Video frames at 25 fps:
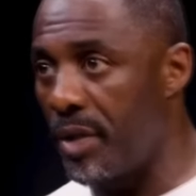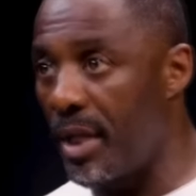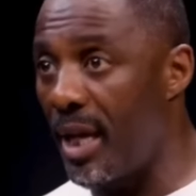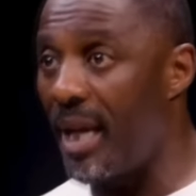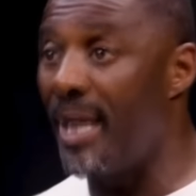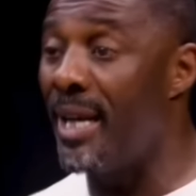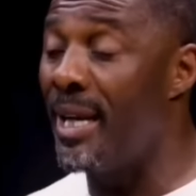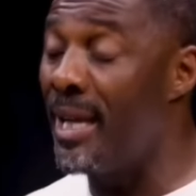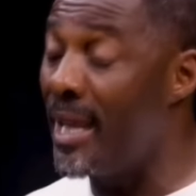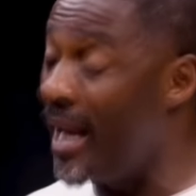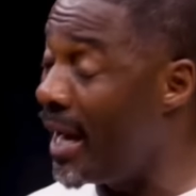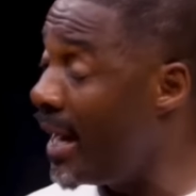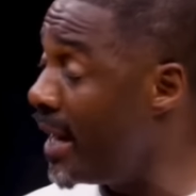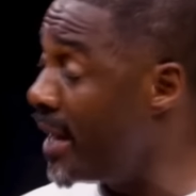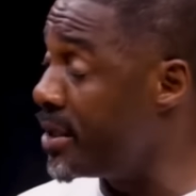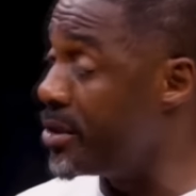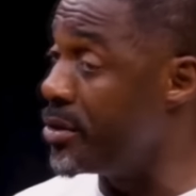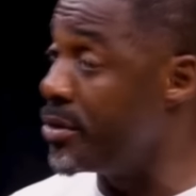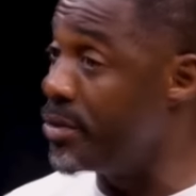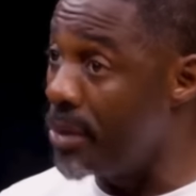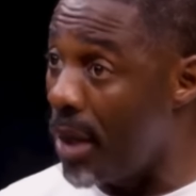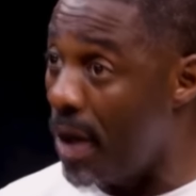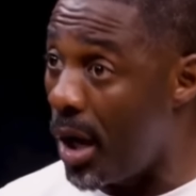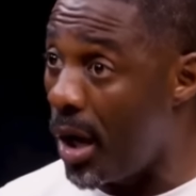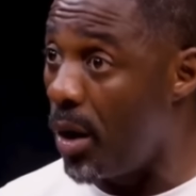They're letting you
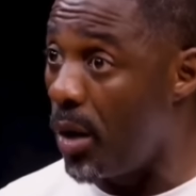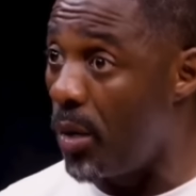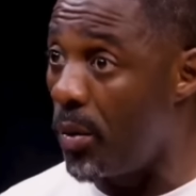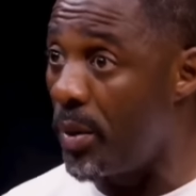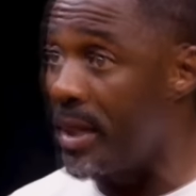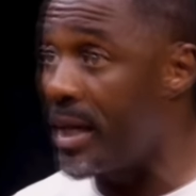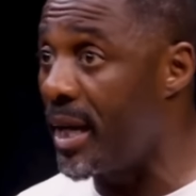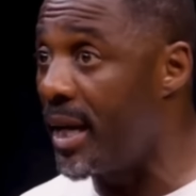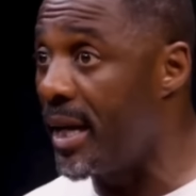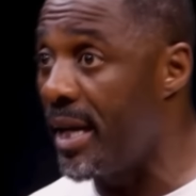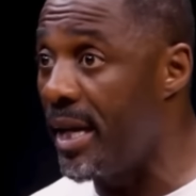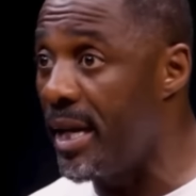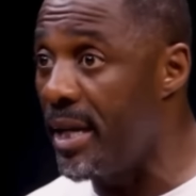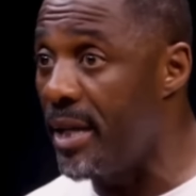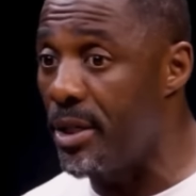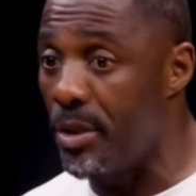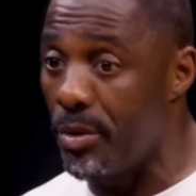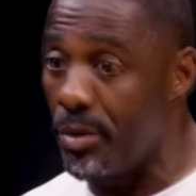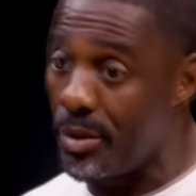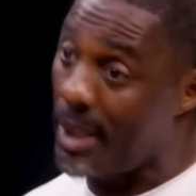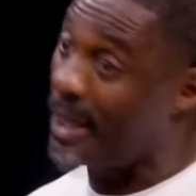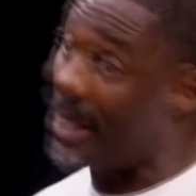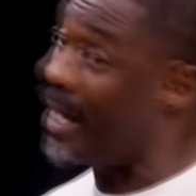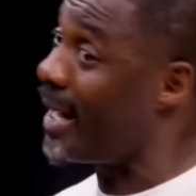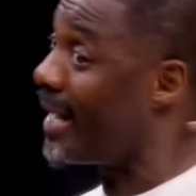know when they hit you
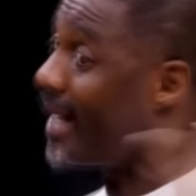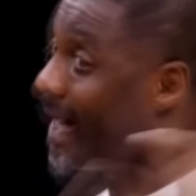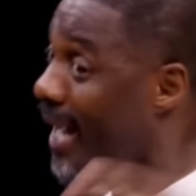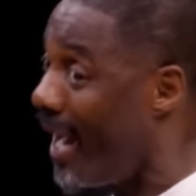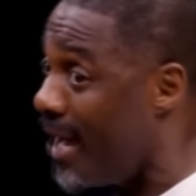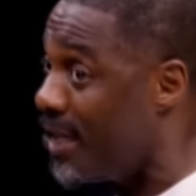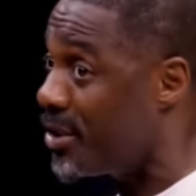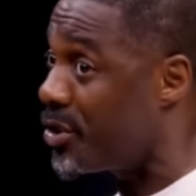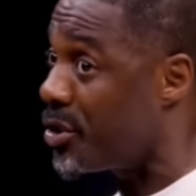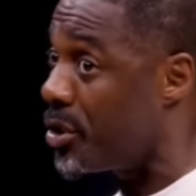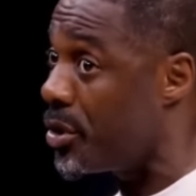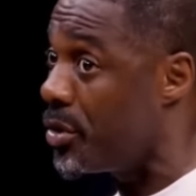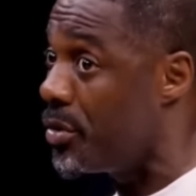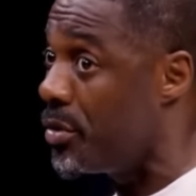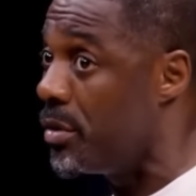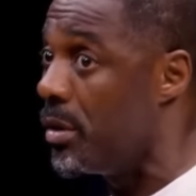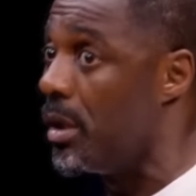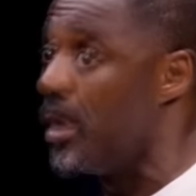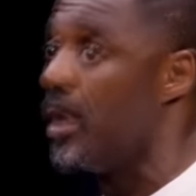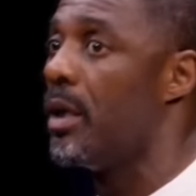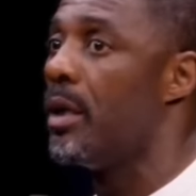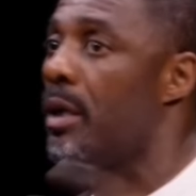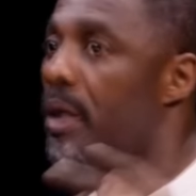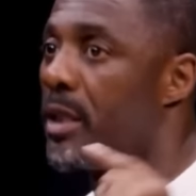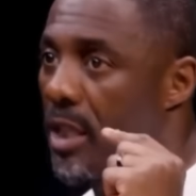that I got you.
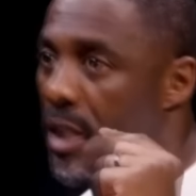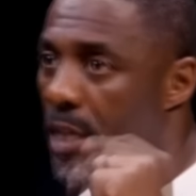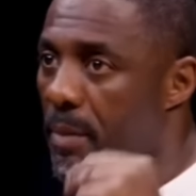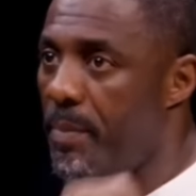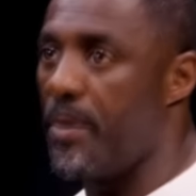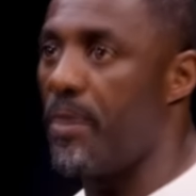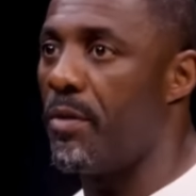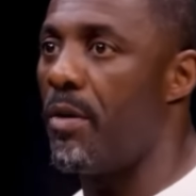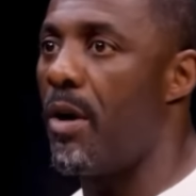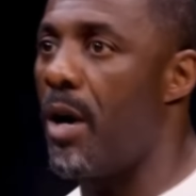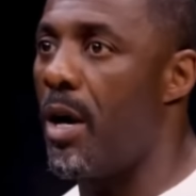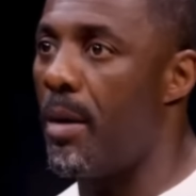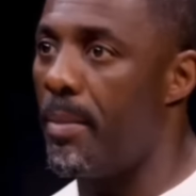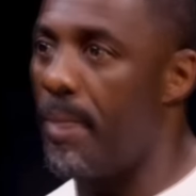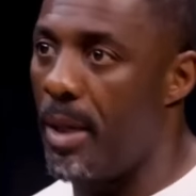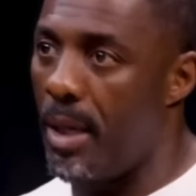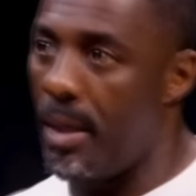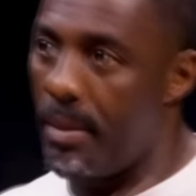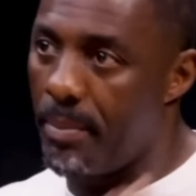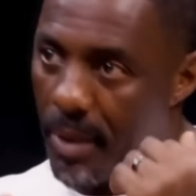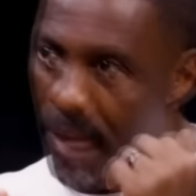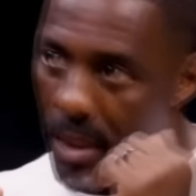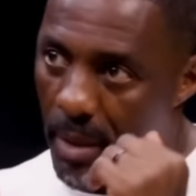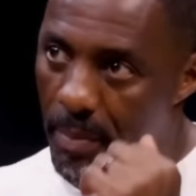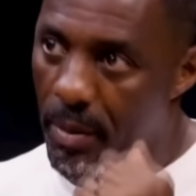Keep your arm
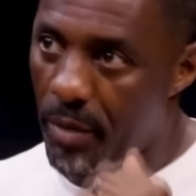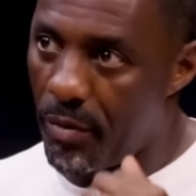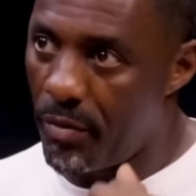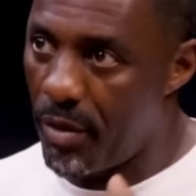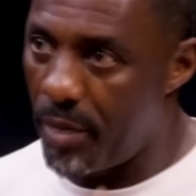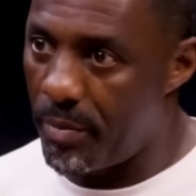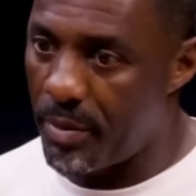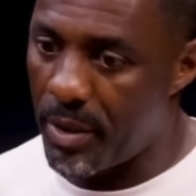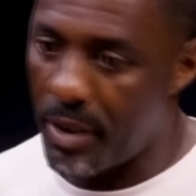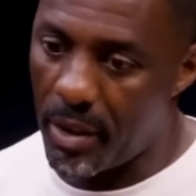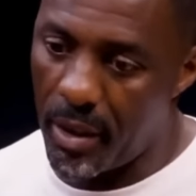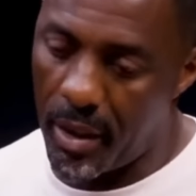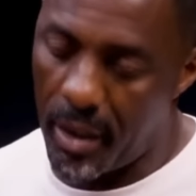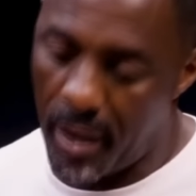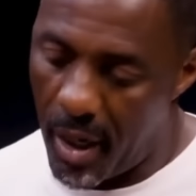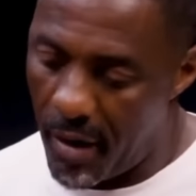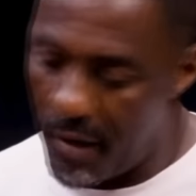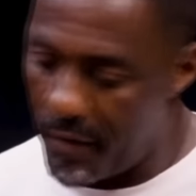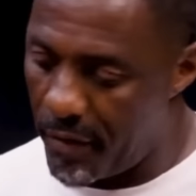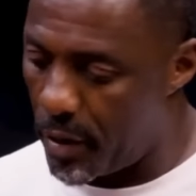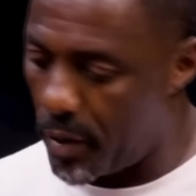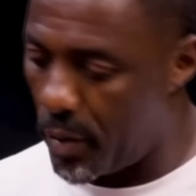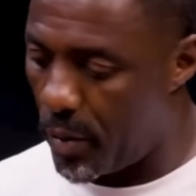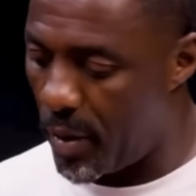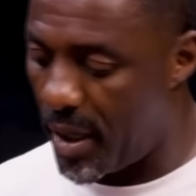up, keep your ribs
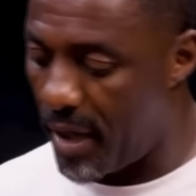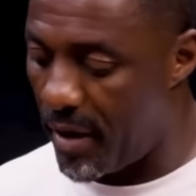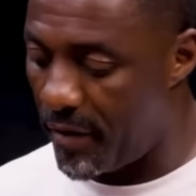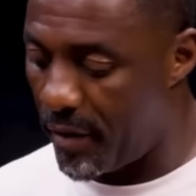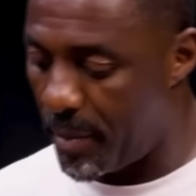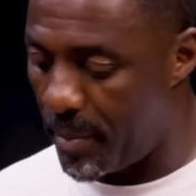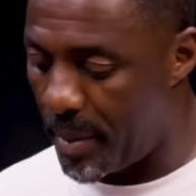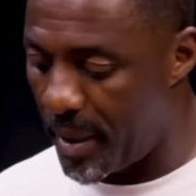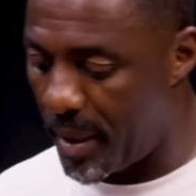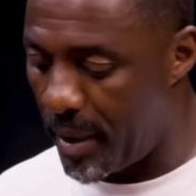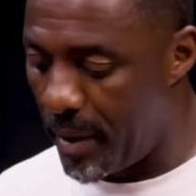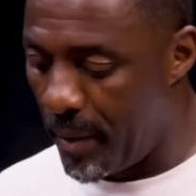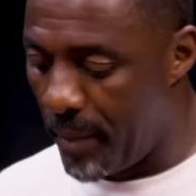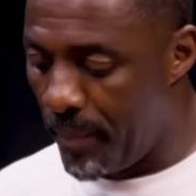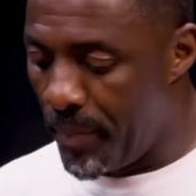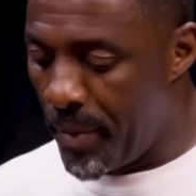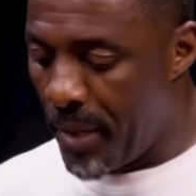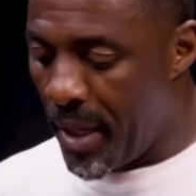covered or whatever. But